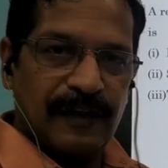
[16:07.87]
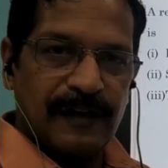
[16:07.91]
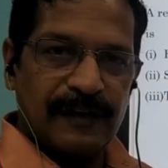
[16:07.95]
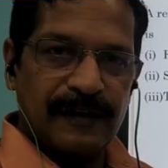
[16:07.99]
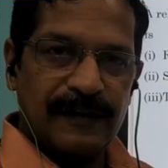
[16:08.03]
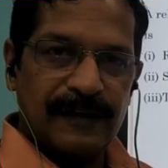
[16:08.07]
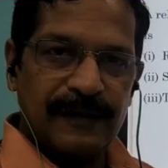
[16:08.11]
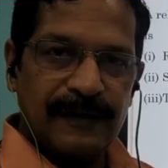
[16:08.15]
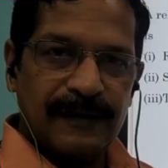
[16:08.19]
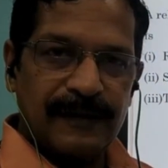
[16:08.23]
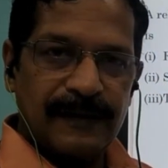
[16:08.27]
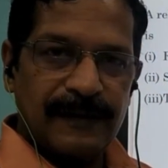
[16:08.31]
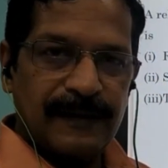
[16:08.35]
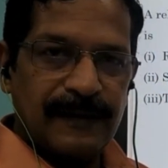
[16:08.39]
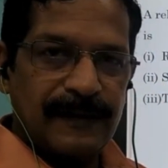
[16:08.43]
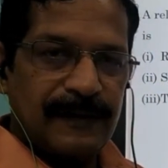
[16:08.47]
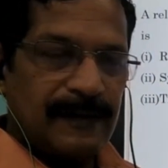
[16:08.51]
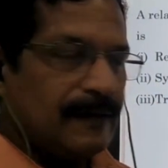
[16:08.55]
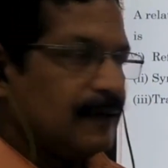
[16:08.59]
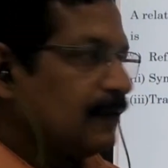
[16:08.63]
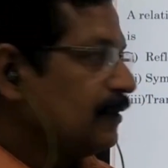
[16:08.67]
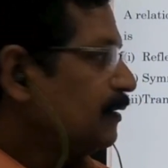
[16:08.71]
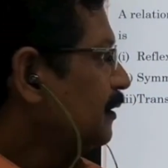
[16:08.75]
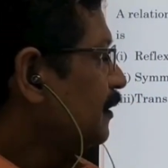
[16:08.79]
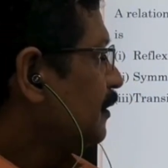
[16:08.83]
R,
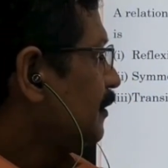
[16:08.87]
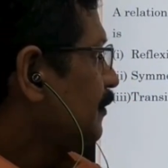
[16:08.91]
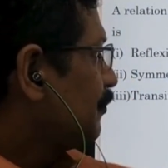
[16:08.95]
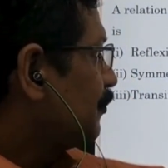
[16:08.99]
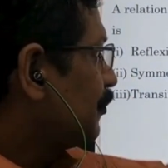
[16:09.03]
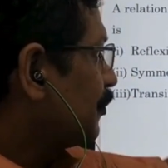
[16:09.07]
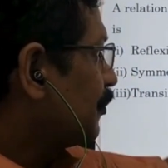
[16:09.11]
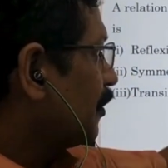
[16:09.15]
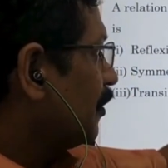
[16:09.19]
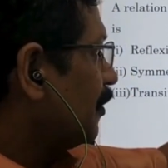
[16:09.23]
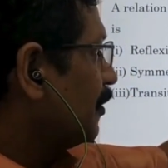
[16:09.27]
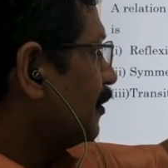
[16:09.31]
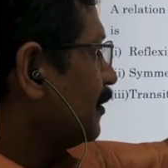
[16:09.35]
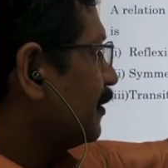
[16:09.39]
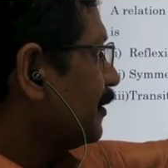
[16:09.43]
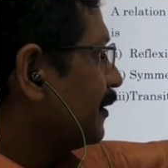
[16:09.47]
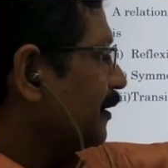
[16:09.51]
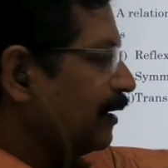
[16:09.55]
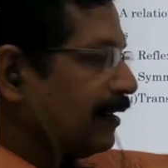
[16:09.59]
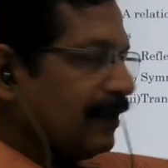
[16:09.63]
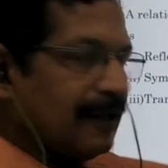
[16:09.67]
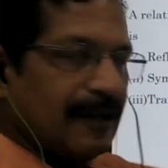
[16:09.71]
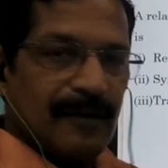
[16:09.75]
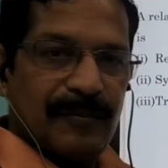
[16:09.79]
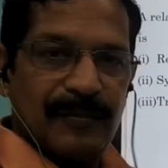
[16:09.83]
for
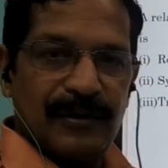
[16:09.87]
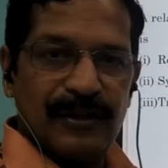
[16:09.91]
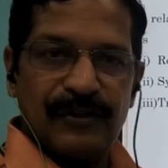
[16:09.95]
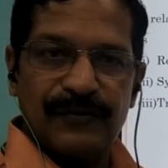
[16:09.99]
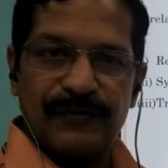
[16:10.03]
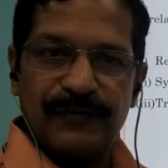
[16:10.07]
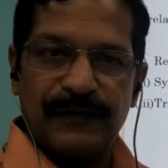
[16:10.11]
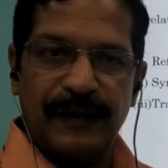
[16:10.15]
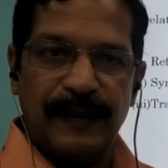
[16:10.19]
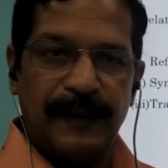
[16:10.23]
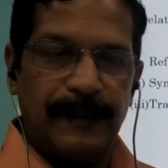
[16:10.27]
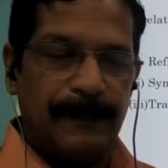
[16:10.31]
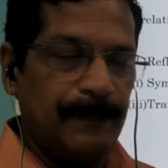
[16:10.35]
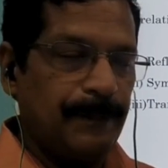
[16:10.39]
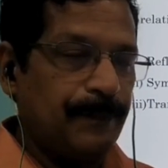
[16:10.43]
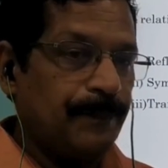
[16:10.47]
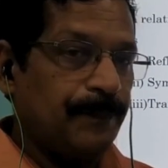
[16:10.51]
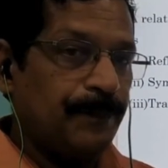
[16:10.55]
all A element of A.